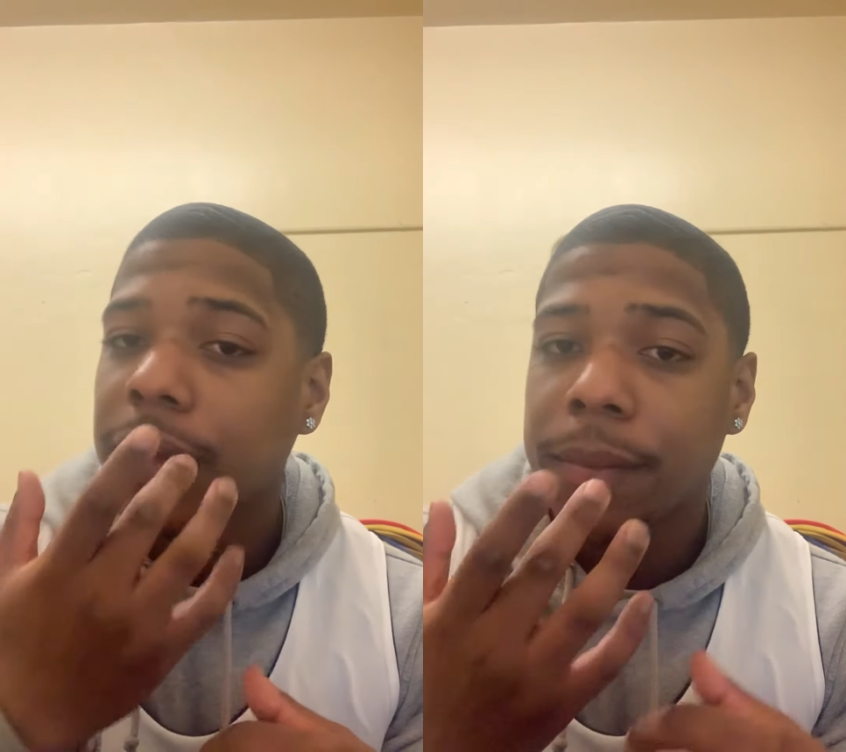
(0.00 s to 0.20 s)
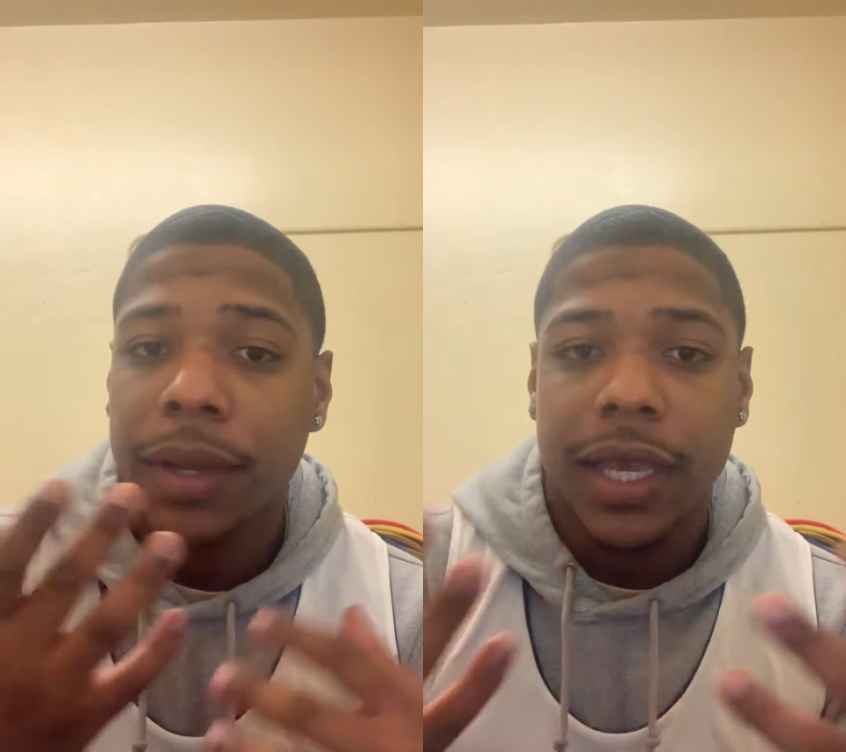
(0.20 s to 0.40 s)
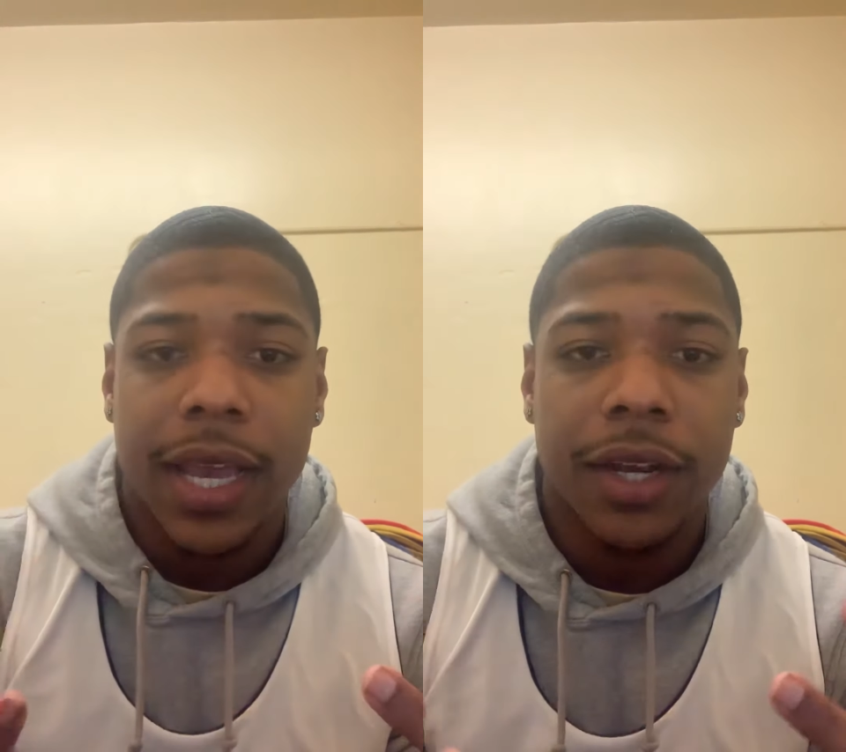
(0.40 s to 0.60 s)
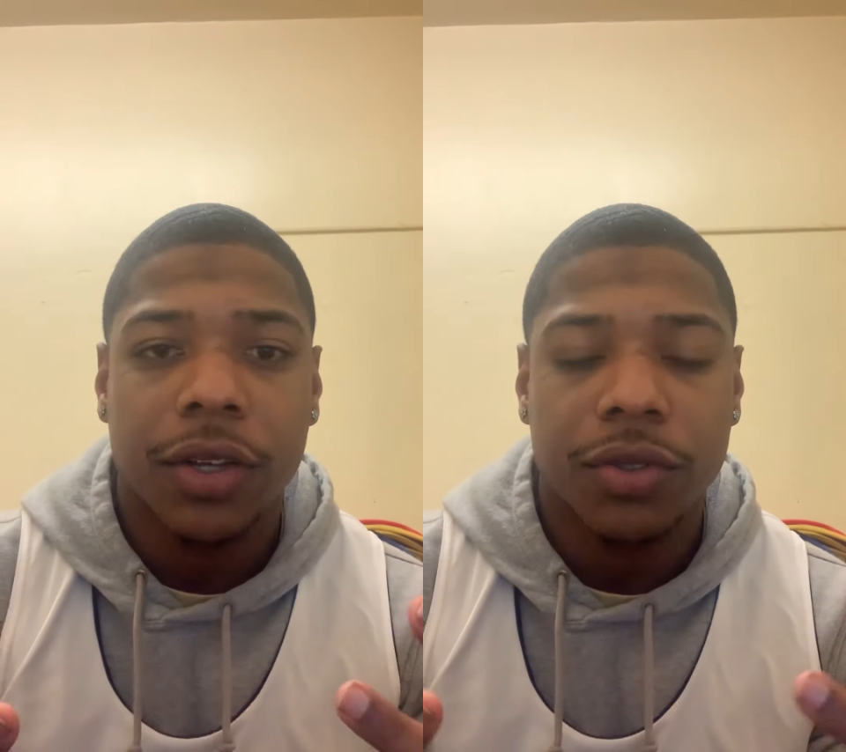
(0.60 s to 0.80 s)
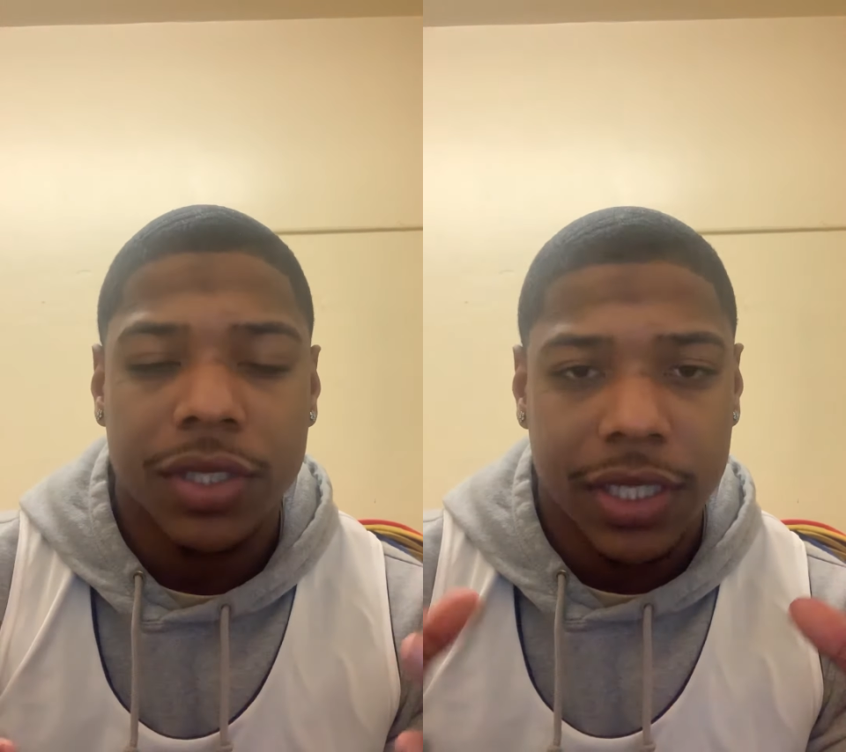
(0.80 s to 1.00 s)

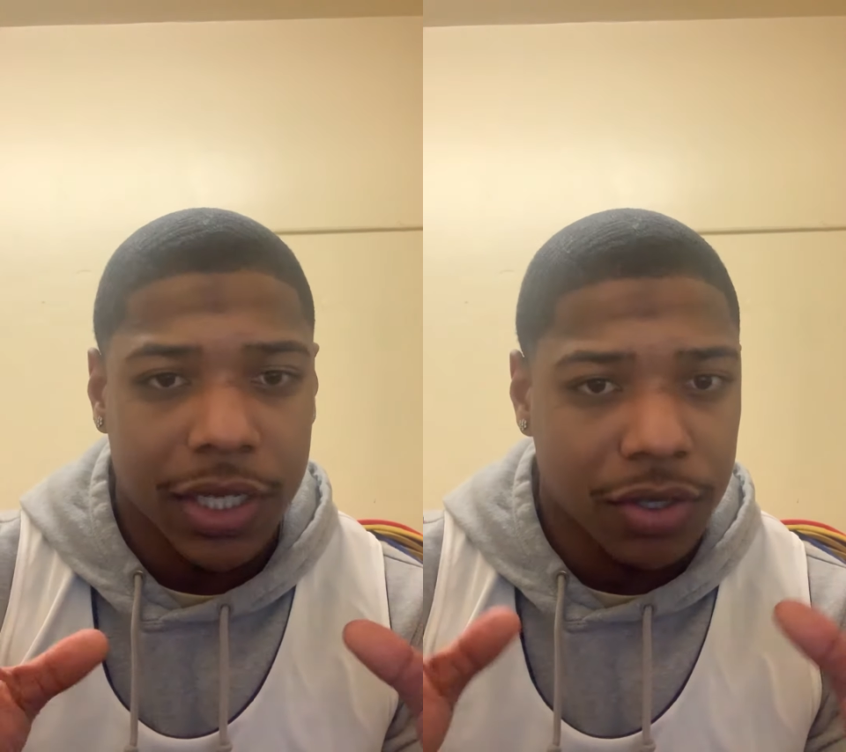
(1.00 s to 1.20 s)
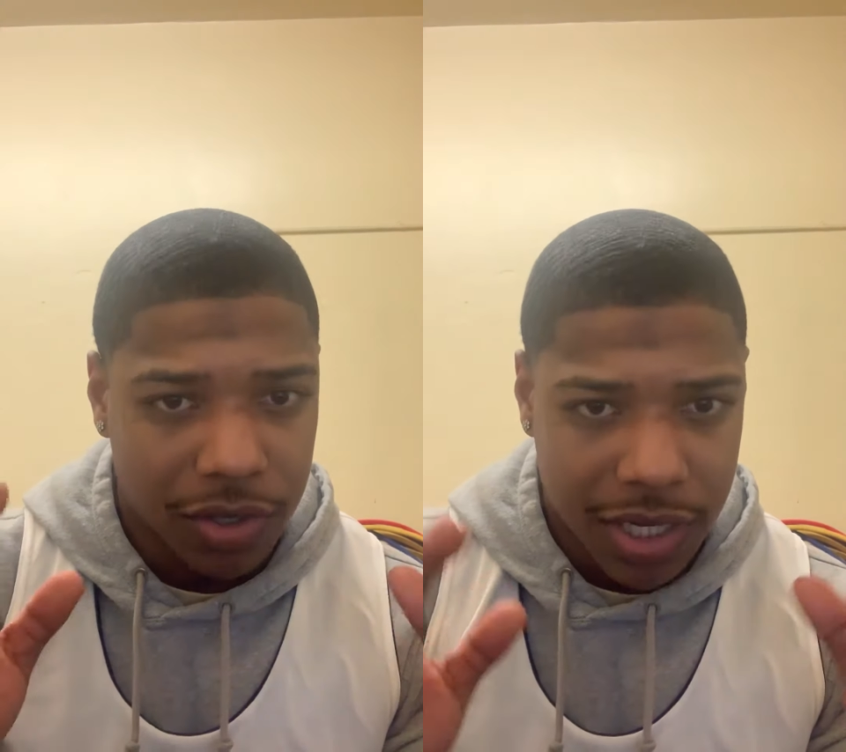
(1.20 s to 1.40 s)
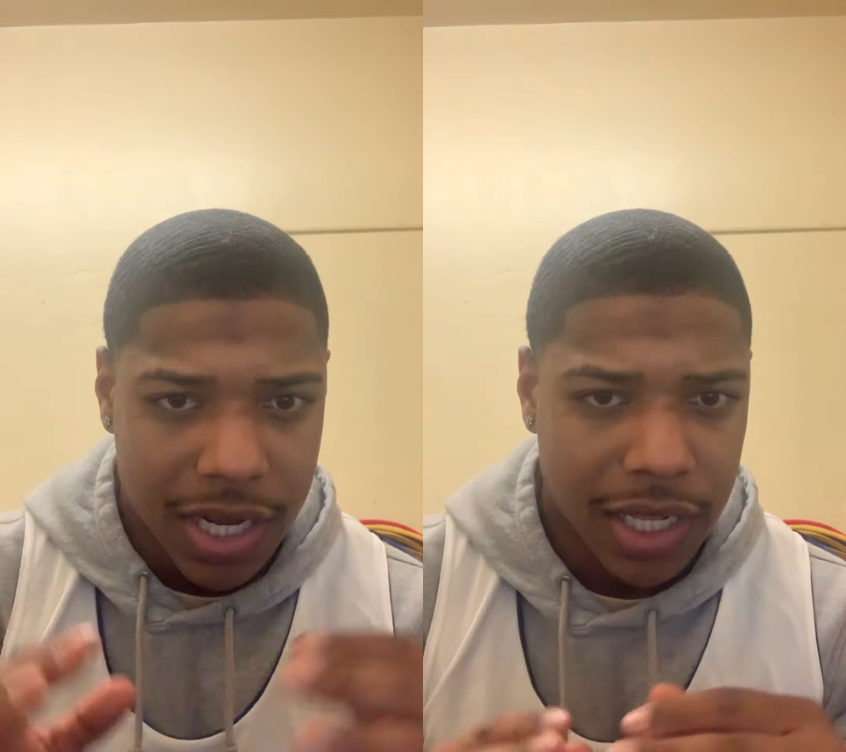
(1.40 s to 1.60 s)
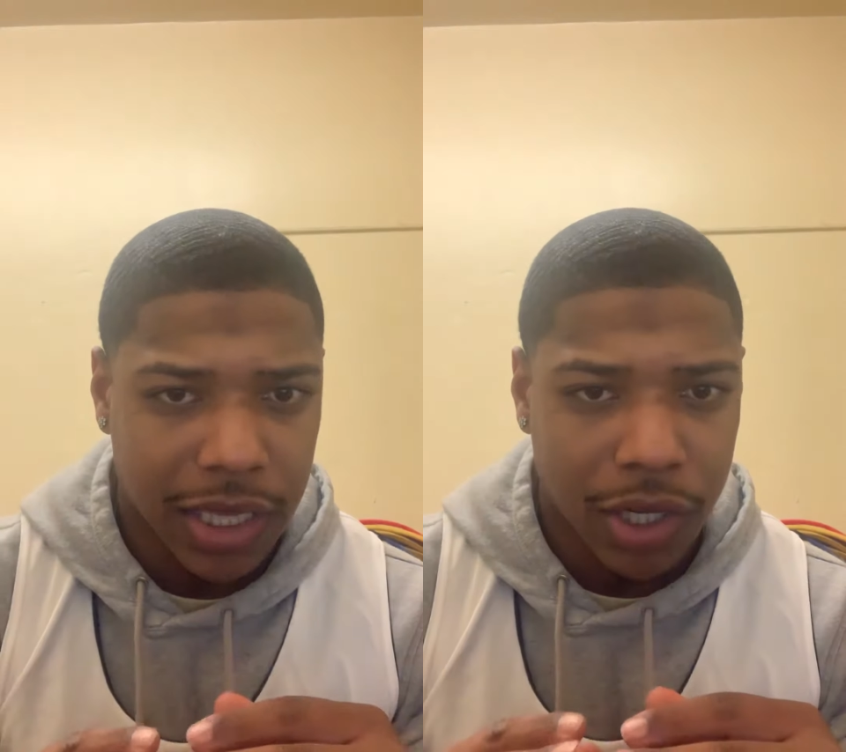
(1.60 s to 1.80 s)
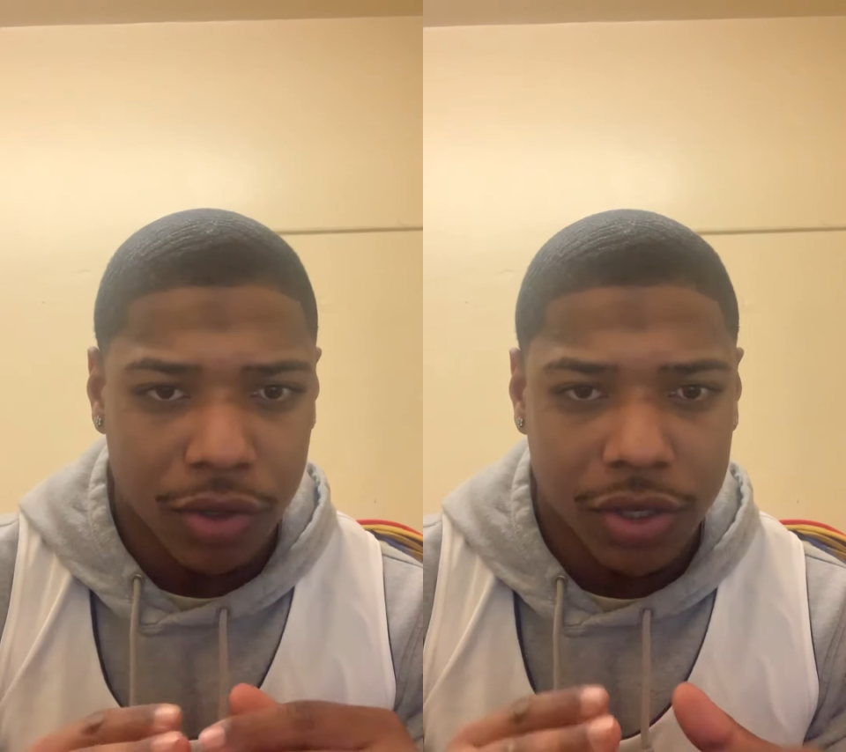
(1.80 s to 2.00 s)
mechanical skills are kind of low,